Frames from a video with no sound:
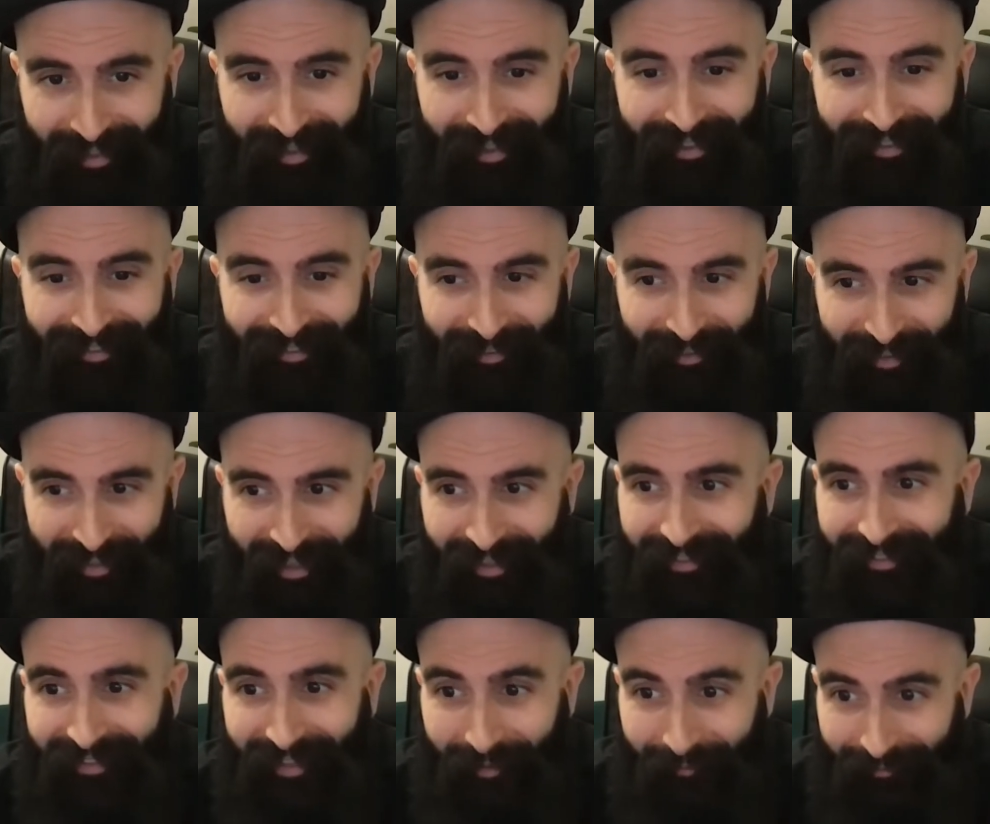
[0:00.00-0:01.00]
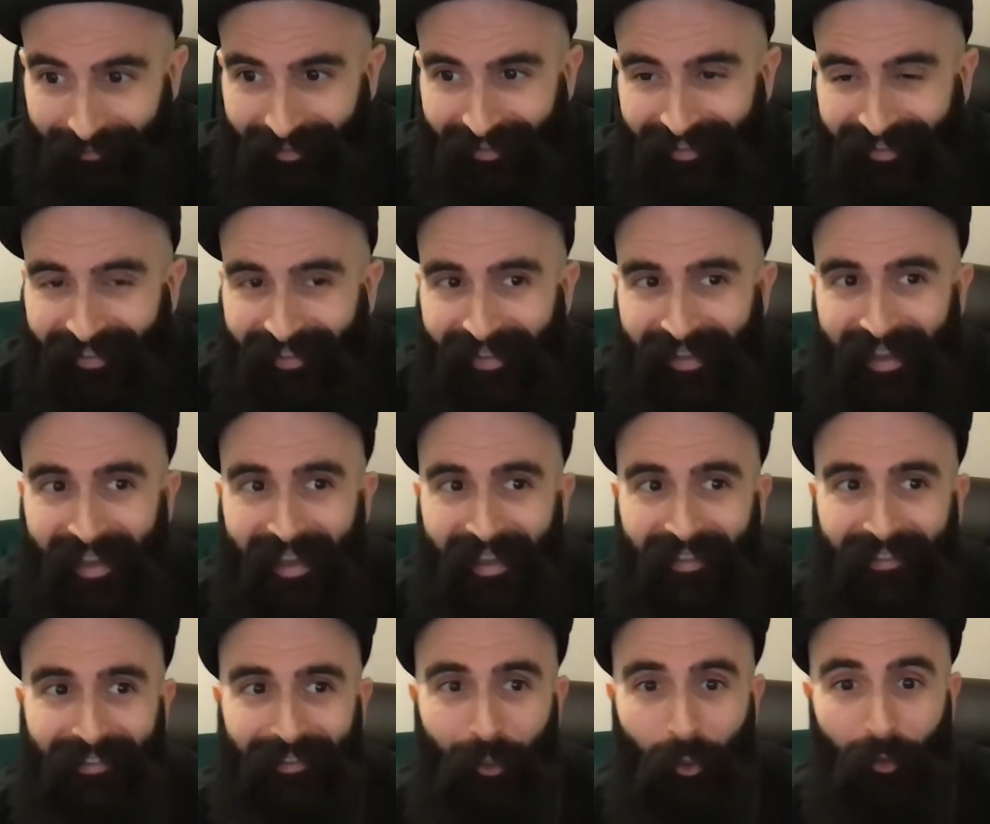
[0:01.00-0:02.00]
So yeah, definitely.
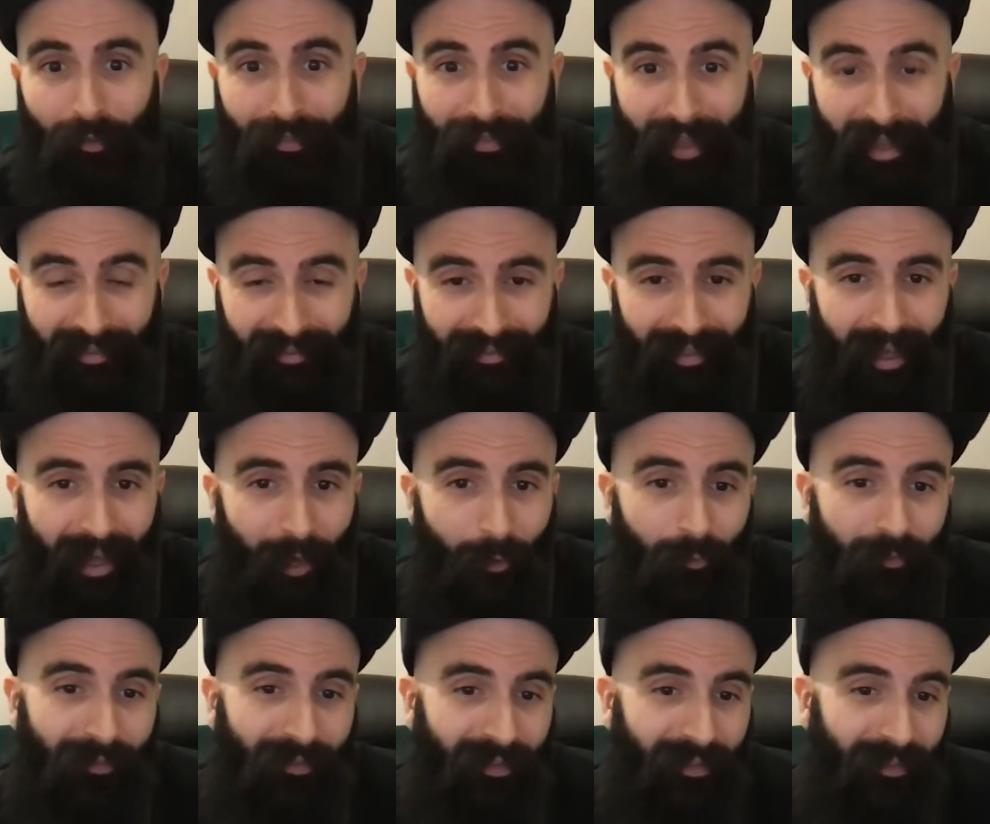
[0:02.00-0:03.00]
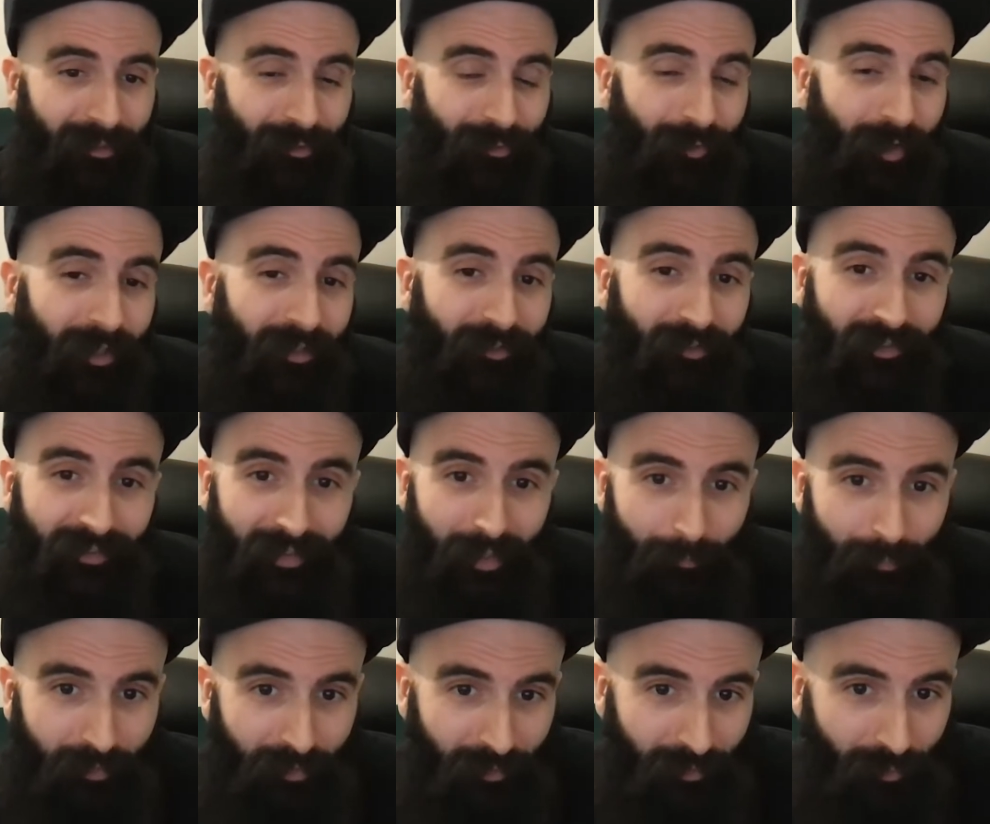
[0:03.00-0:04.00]
So that's how the Tritone
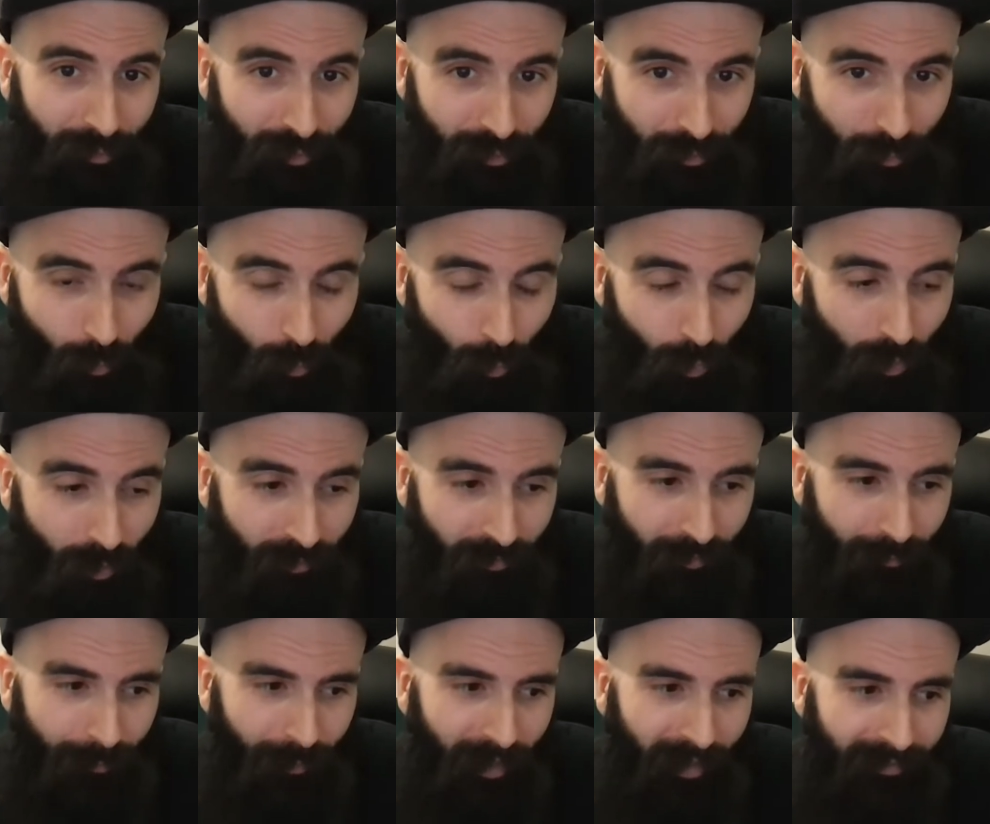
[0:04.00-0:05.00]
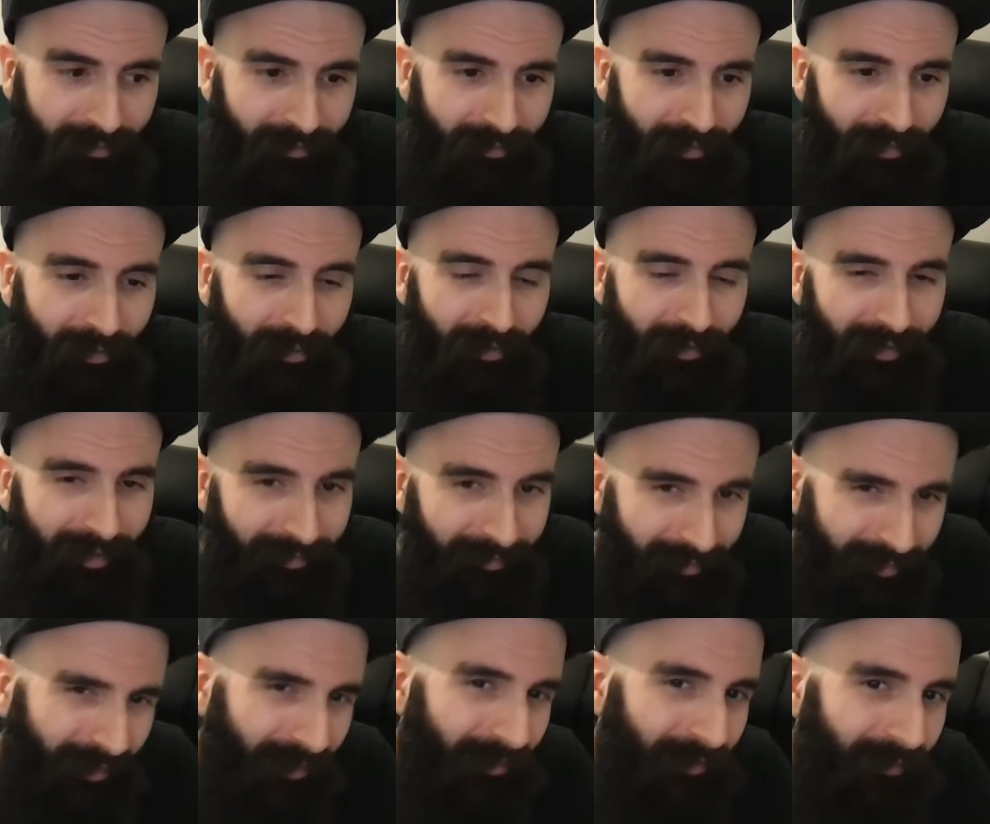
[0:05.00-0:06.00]
substitution works, but
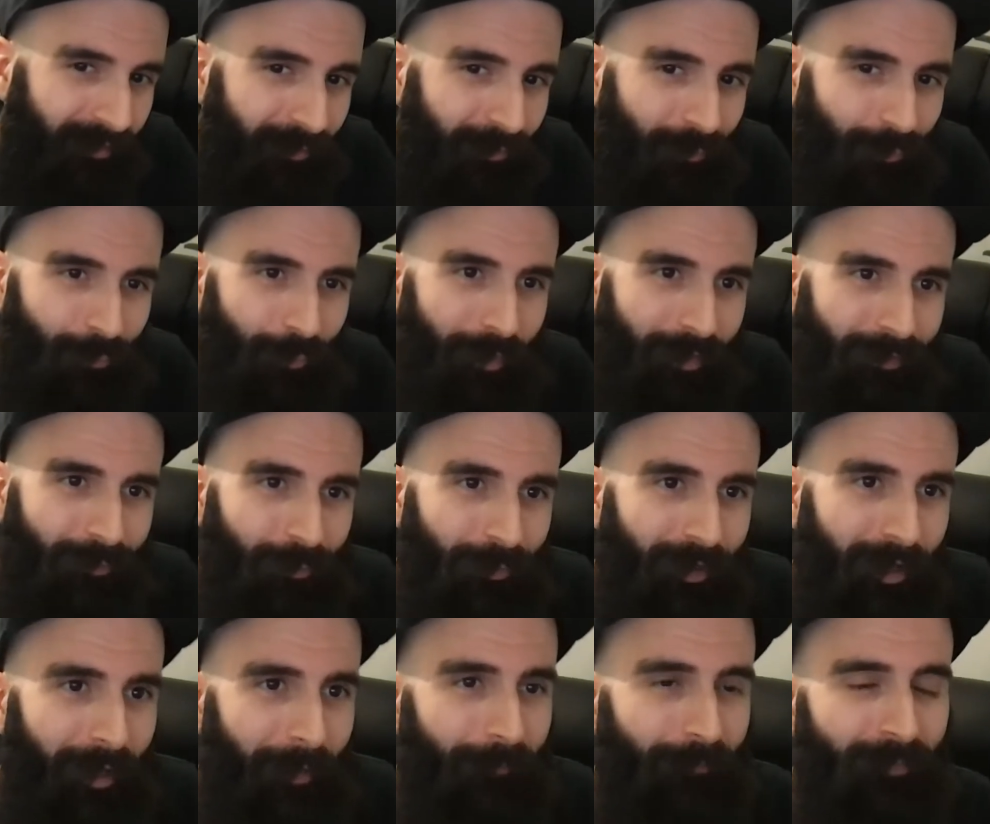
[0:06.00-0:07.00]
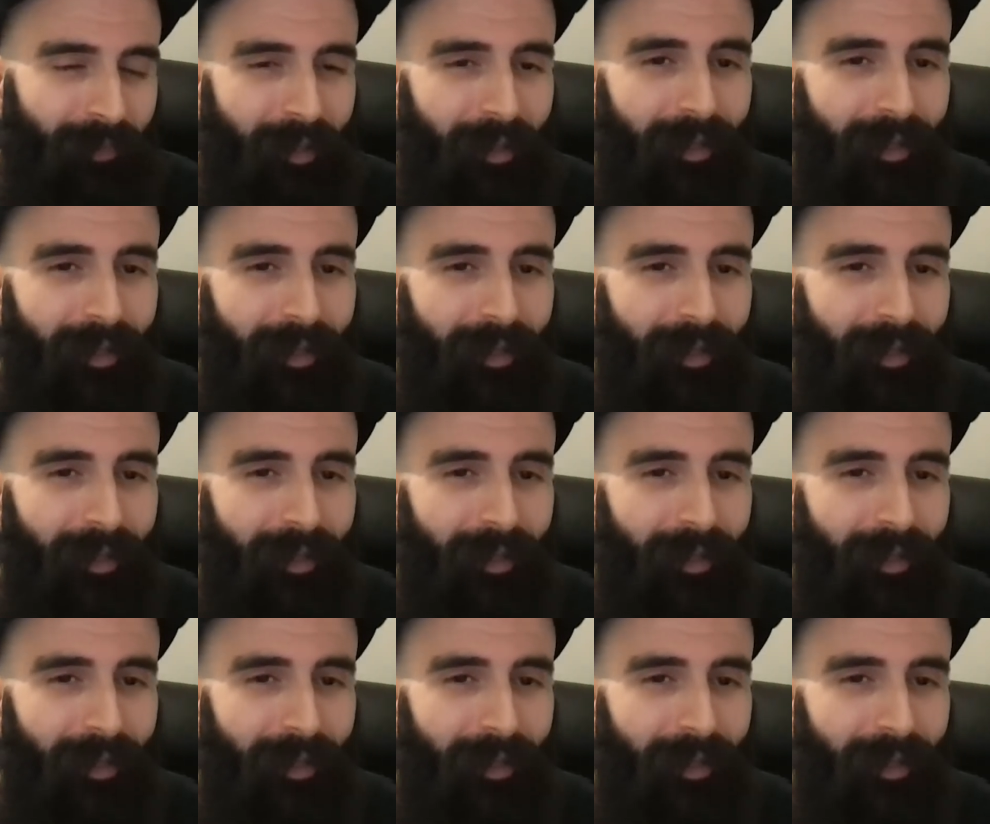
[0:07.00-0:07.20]
let's listen to it, okay?